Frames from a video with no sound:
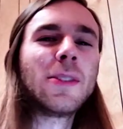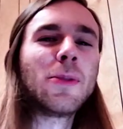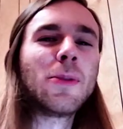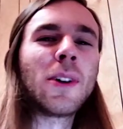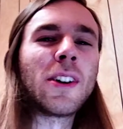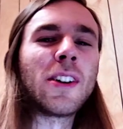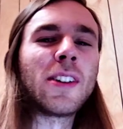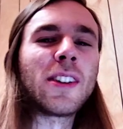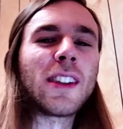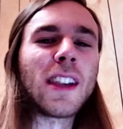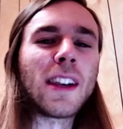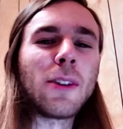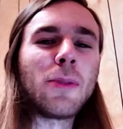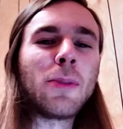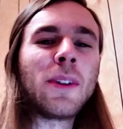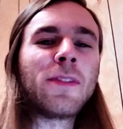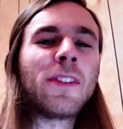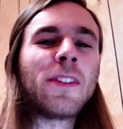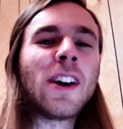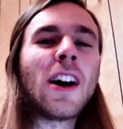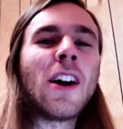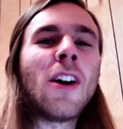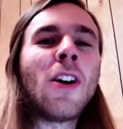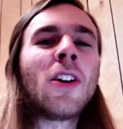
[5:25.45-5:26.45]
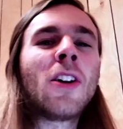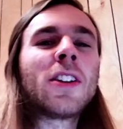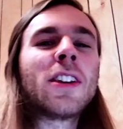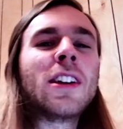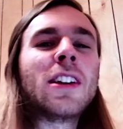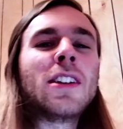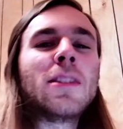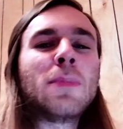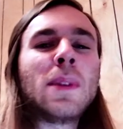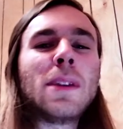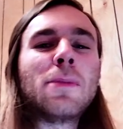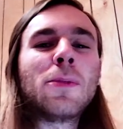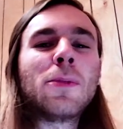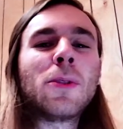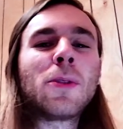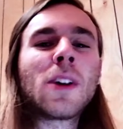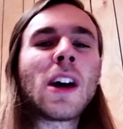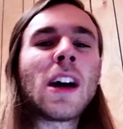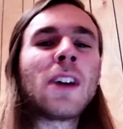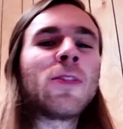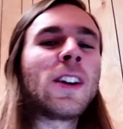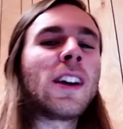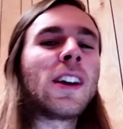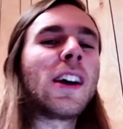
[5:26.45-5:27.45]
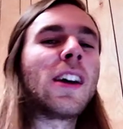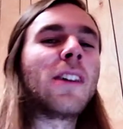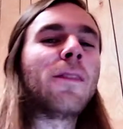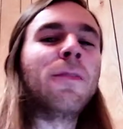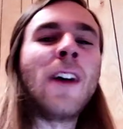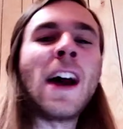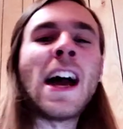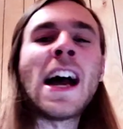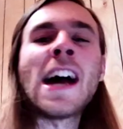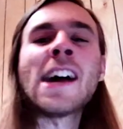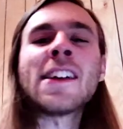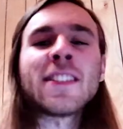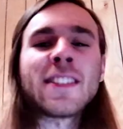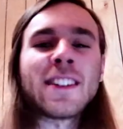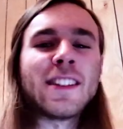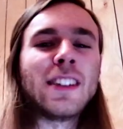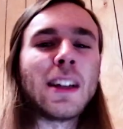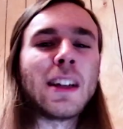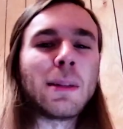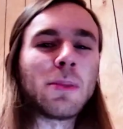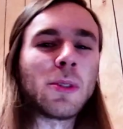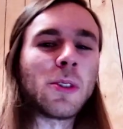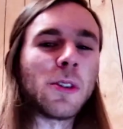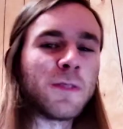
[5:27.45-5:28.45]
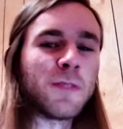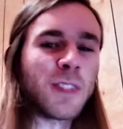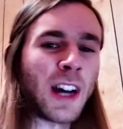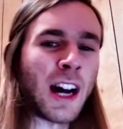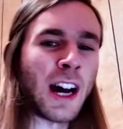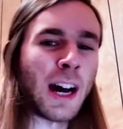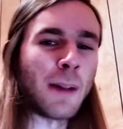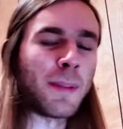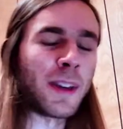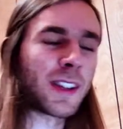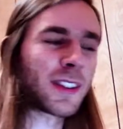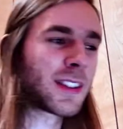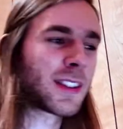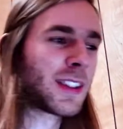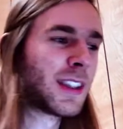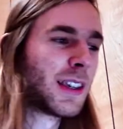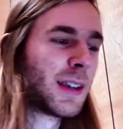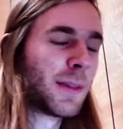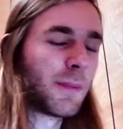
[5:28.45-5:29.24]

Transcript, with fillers: where it's like, we've got all these people covering a vast number of topics,